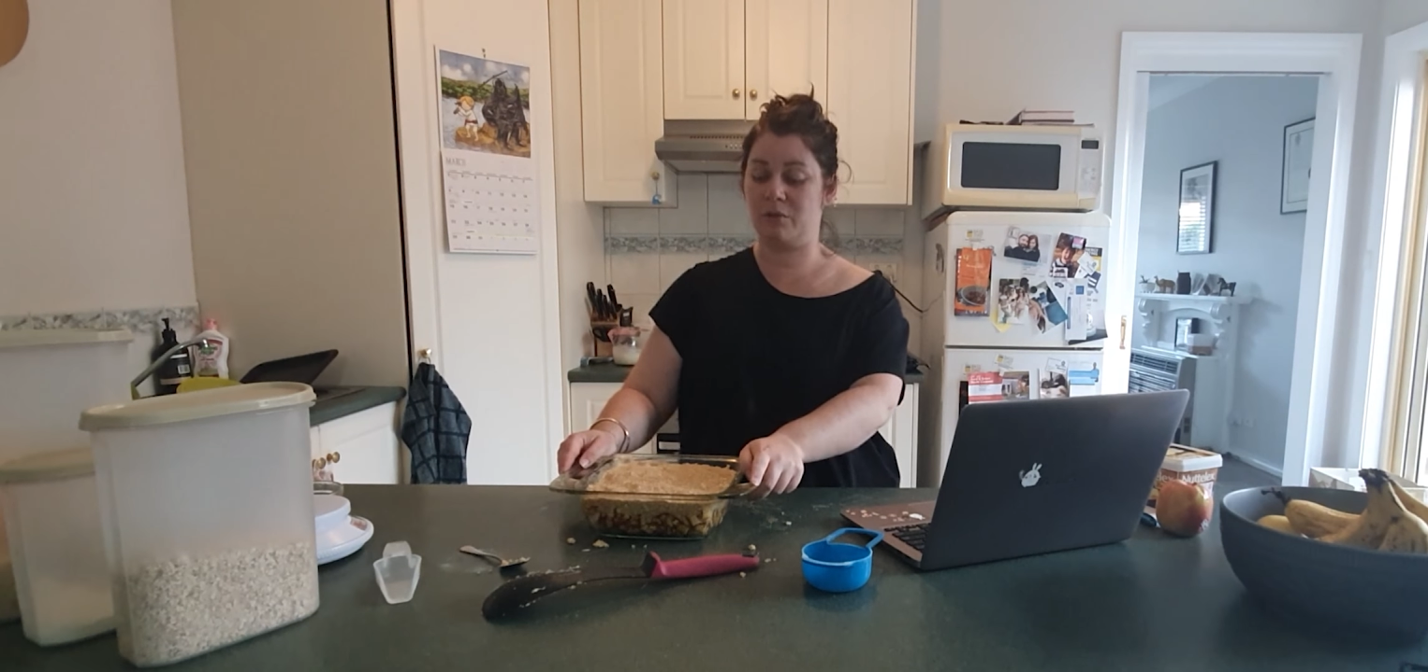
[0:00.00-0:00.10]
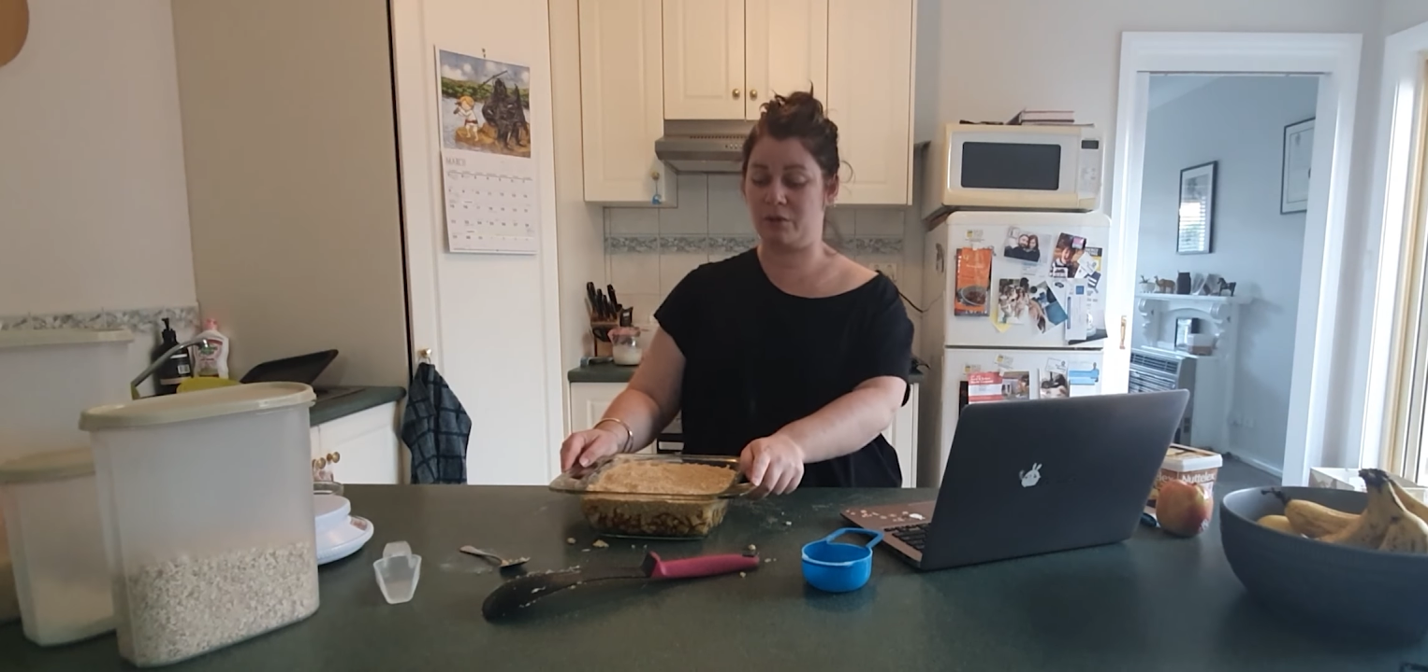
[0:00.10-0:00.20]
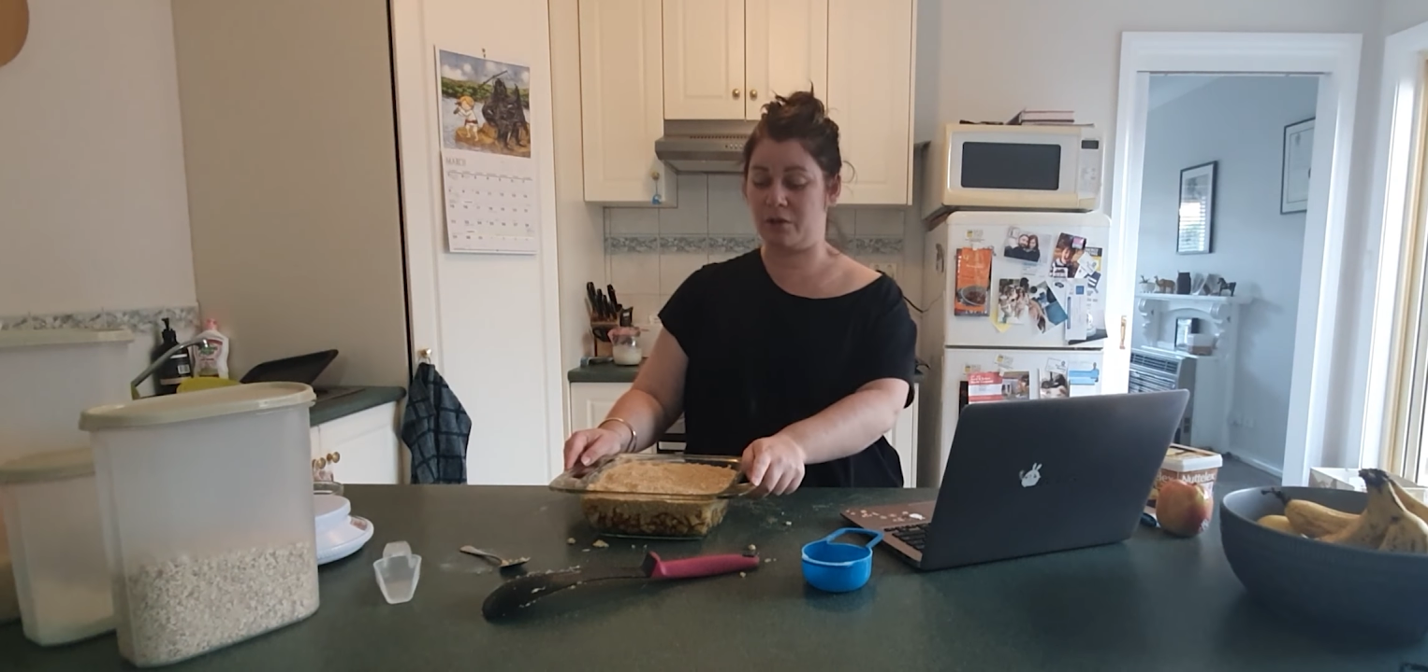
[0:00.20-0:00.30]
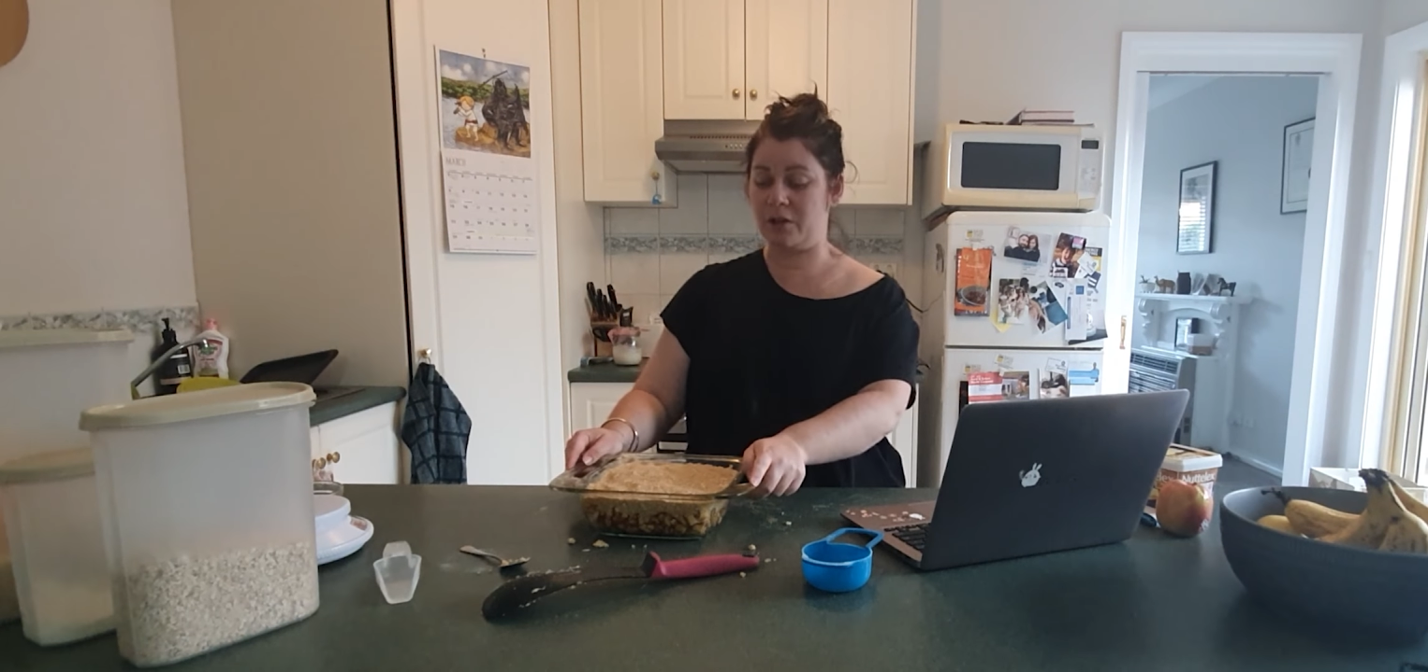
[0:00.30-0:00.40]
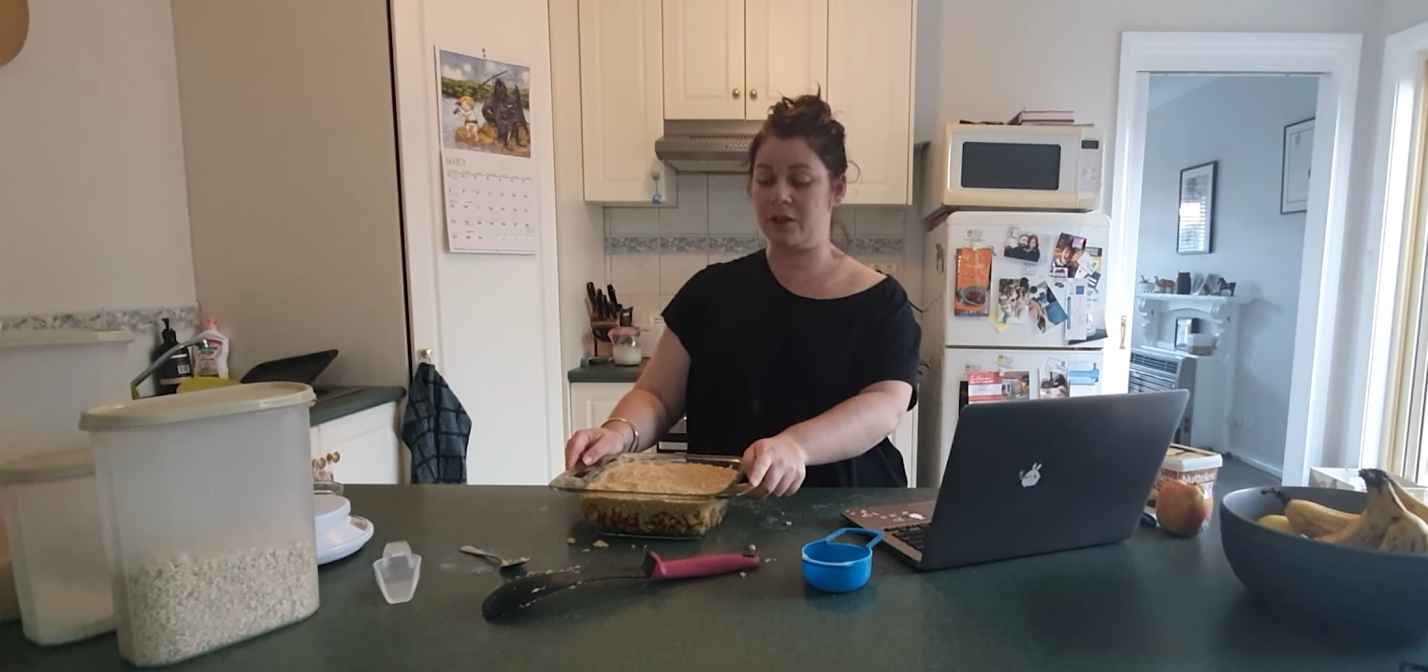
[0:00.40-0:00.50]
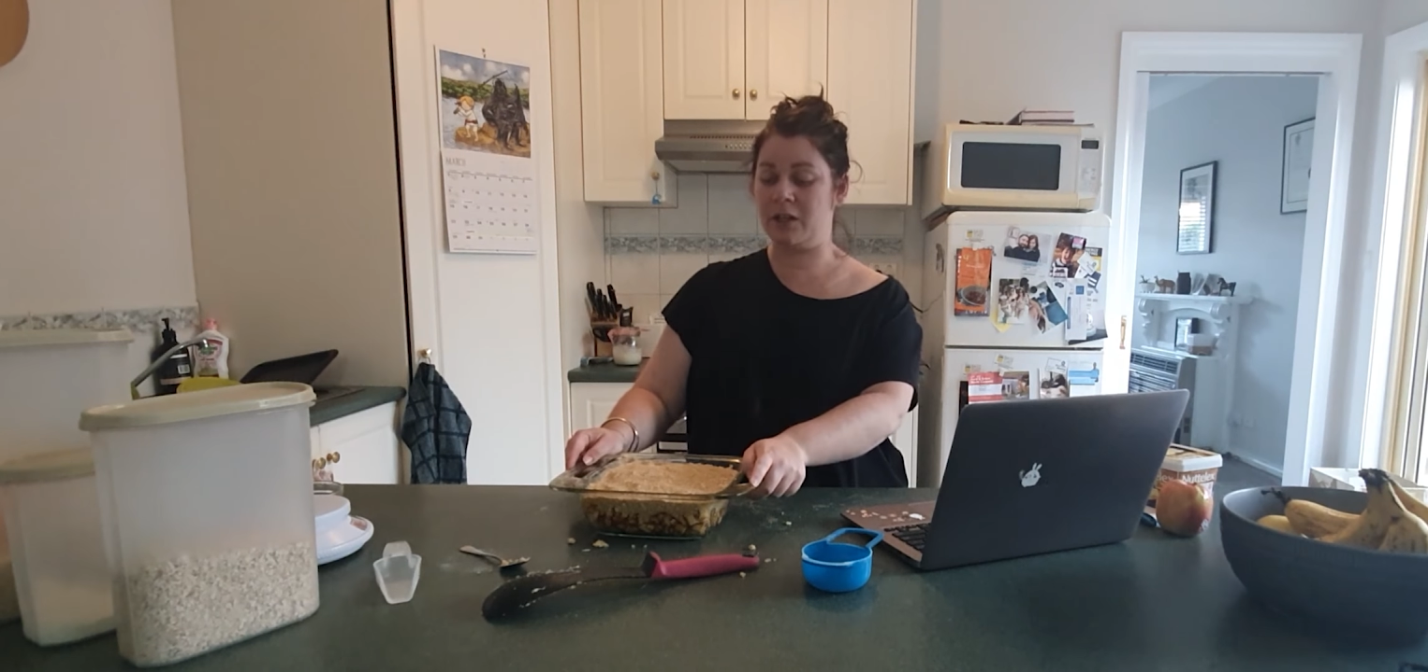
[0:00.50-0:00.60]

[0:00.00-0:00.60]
or not?